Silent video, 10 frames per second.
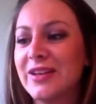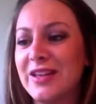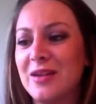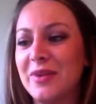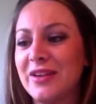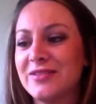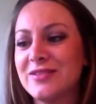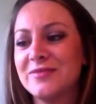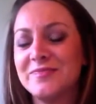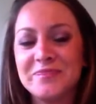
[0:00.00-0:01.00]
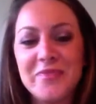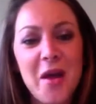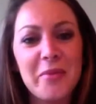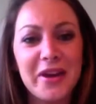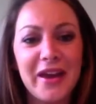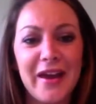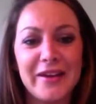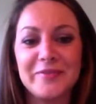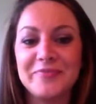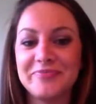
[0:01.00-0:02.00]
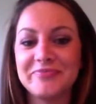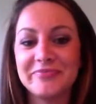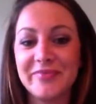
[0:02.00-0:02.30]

macadamias, I'm gonna get it.